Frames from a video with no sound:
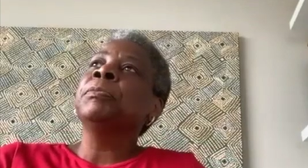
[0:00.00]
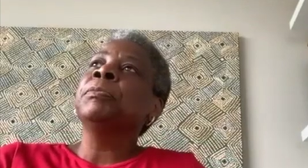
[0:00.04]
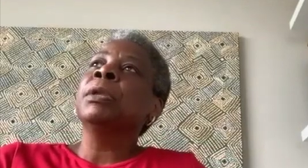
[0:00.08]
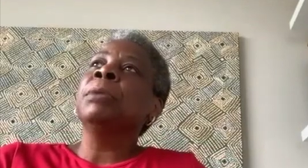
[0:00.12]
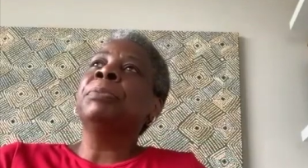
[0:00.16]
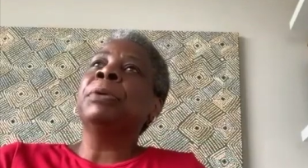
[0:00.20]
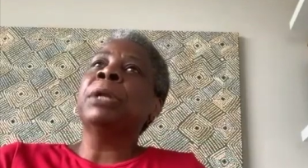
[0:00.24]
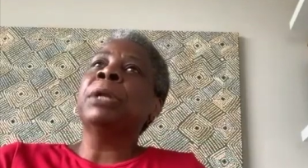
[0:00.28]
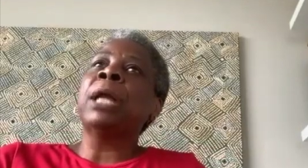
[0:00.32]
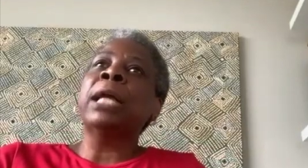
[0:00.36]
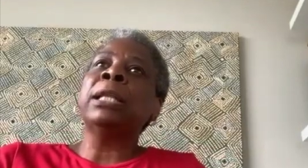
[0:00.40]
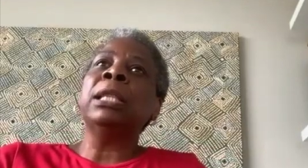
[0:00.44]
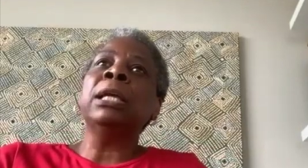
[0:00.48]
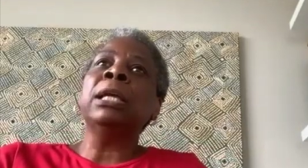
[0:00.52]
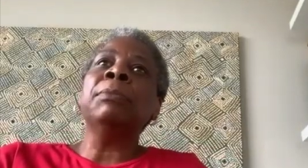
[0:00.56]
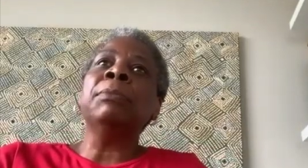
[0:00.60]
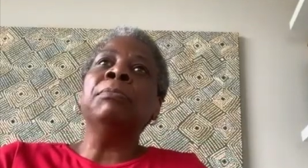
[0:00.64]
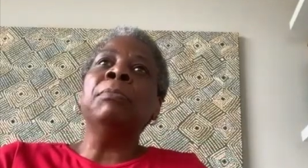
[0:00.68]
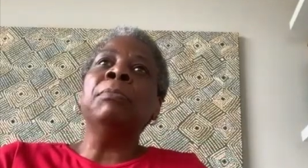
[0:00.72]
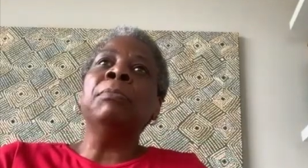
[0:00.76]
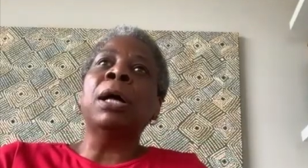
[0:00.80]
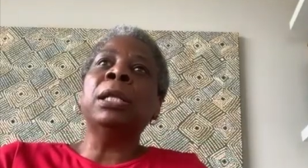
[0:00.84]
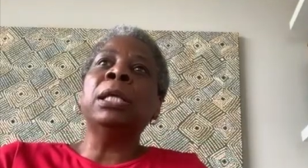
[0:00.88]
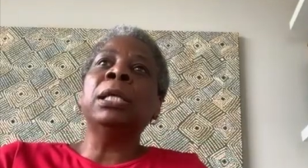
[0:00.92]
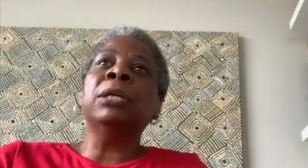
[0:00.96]
But I think
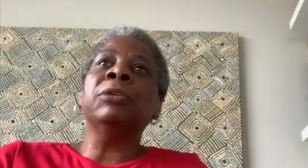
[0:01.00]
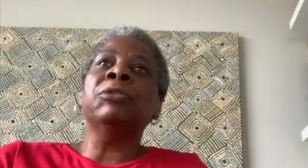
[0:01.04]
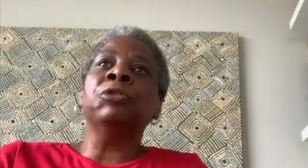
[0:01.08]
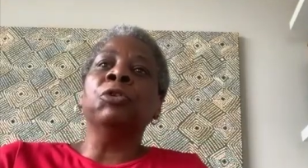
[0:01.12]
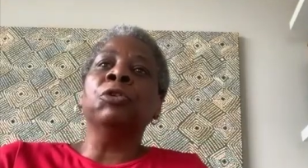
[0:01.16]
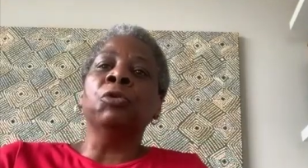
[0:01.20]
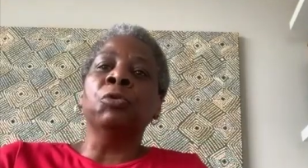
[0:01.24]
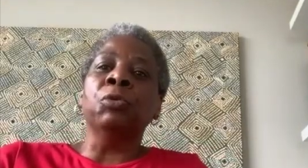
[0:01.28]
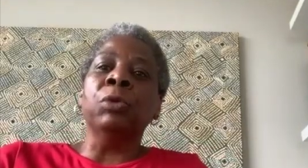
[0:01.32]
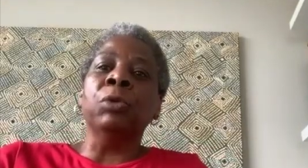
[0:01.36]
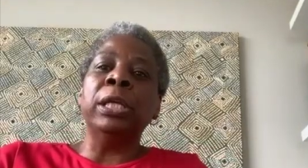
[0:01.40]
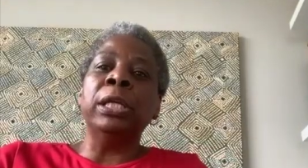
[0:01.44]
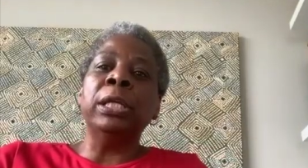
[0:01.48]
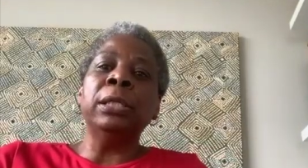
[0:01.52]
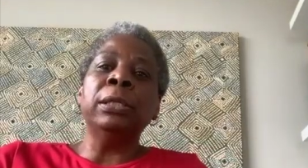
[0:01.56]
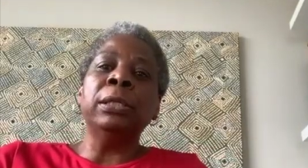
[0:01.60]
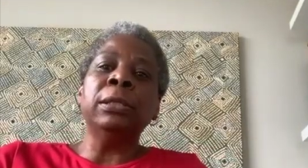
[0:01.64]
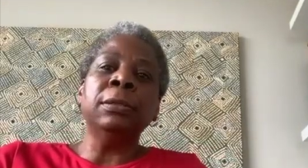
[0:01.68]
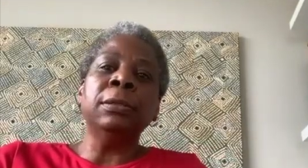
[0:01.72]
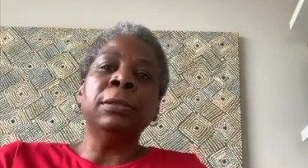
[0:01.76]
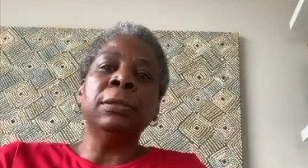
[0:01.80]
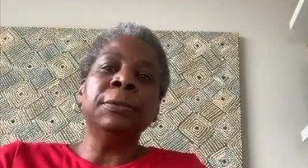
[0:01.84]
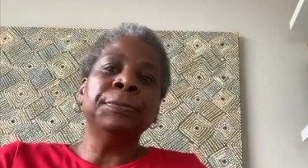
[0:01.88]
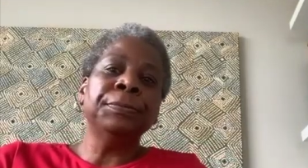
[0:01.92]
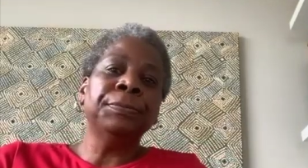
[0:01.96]
money is green,
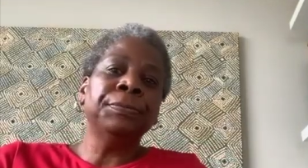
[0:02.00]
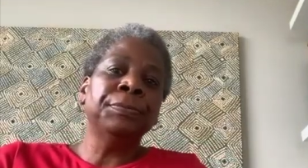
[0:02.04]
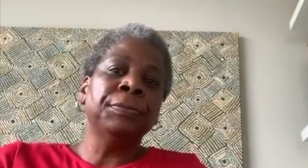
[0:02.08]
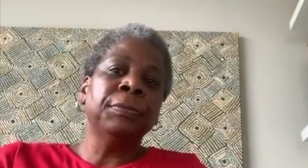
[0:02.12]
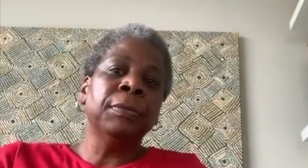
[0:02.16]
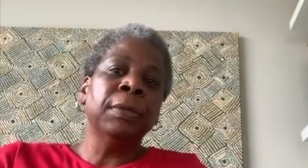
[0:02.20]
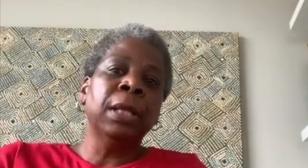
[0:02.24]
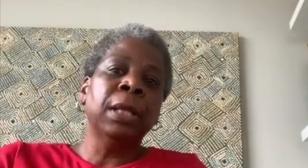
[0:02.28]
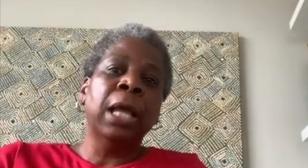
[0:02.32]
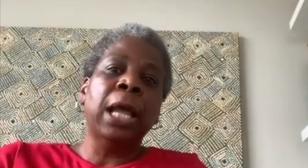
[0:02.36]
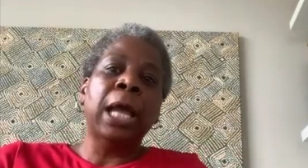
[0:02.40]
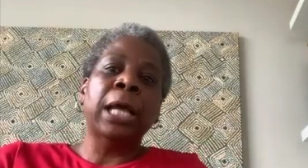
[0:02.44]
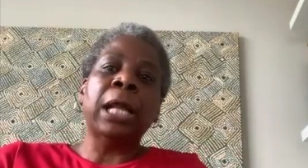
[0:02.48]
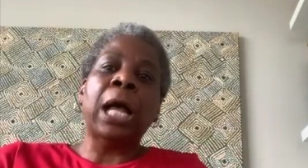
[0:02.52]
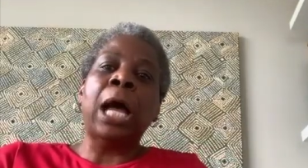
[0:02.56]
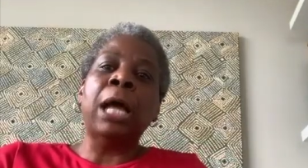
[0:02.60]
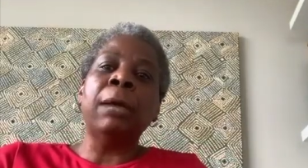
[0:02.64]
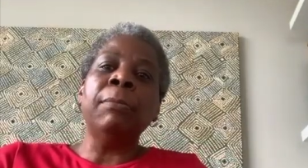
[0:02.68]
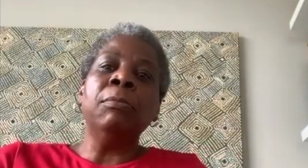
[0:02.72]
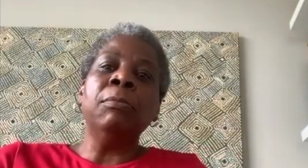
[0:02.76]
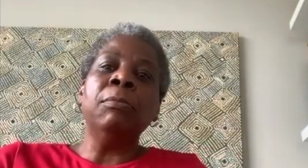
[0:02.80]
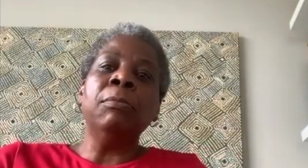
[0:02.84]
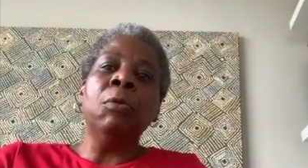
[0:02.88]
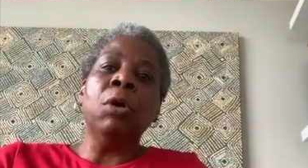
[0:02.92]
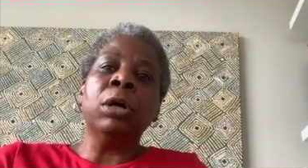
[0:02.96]
and
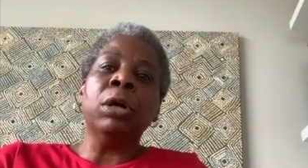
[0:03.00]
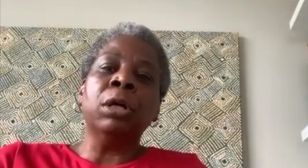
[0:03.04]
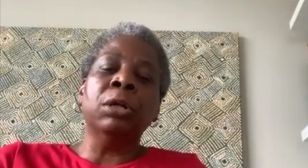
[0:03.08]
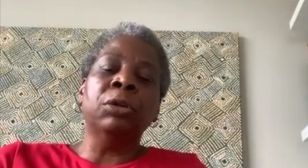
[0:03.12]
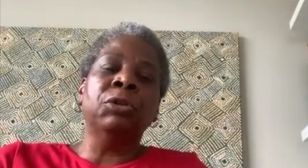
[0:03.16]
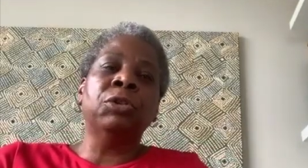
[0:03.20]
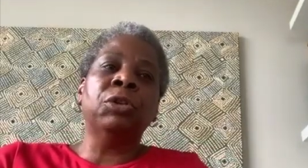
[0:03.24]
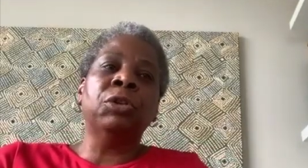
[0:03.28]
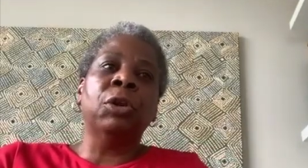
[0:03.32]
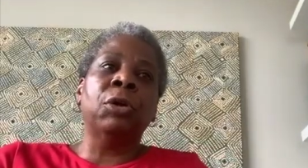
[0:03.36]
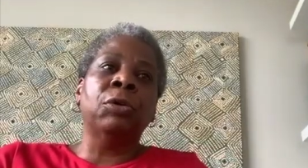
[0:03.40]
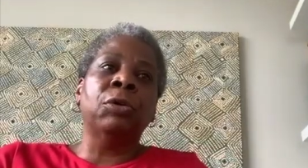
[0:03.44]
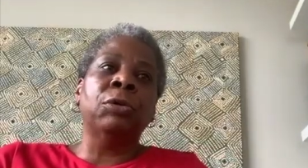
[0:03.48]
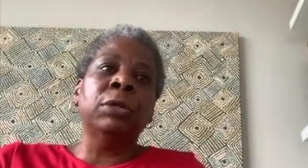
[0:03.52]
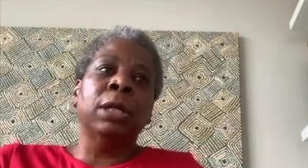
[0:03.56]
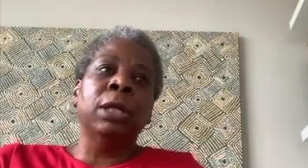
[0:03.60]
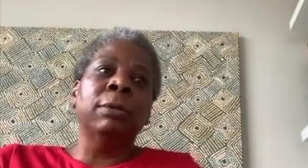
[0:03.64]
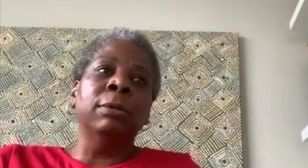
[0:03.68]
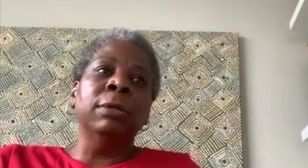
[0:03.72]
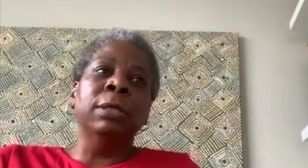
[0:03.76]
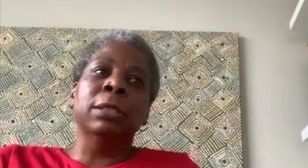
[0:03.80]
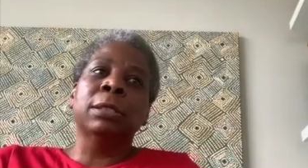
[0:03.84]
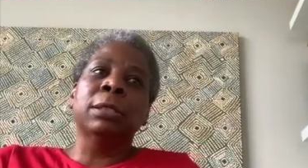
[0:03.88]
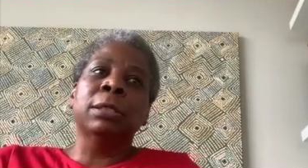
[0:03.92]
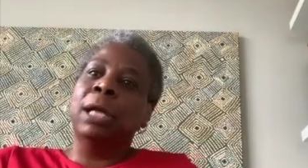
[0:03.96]
I'm more concerned,
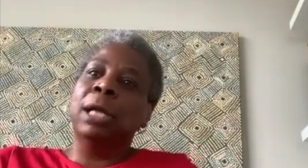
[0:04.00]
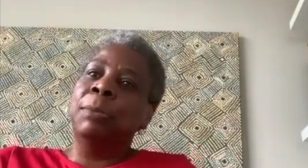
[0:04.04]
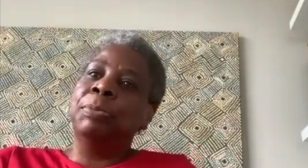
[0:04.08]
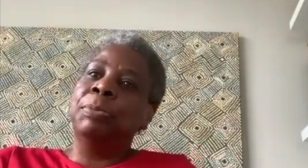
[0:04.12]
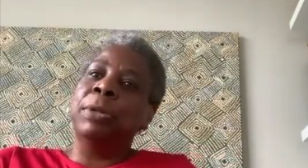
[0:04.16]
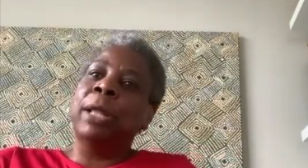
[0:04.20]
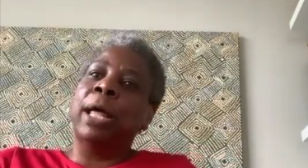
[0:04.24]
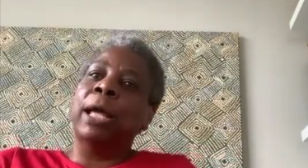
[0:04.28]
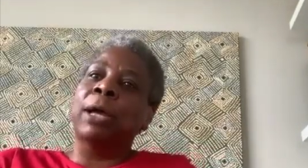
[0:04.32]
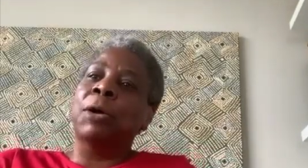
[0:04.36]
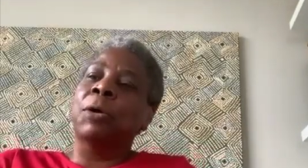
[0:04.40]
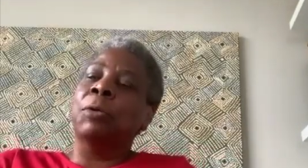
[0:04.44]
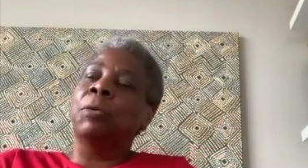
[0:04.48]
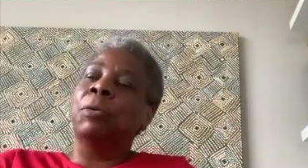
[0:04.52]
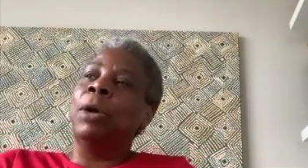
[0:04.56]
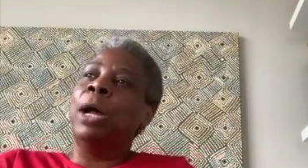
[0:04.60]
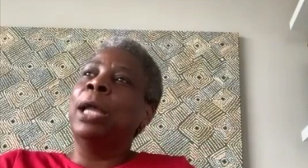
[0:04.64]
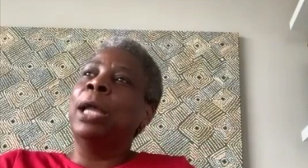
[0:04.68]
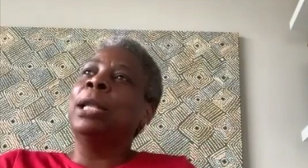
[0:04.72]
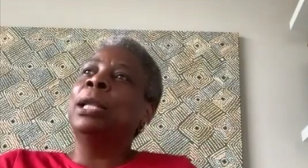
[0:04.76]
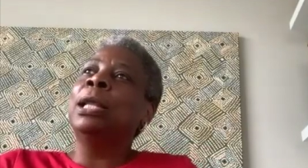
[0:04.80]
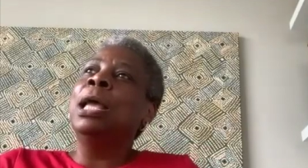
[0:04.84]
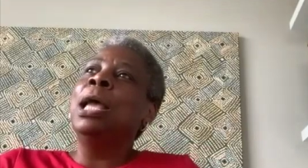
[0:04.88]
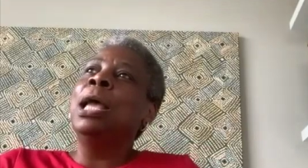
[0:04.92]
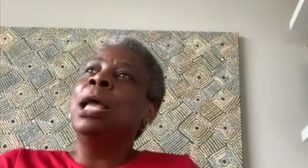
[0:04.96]
it's not Black or
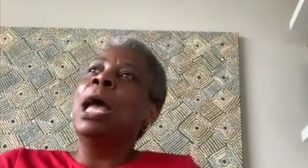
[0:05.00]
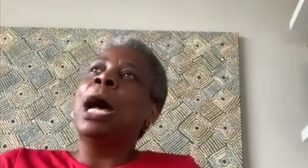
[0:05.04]
white,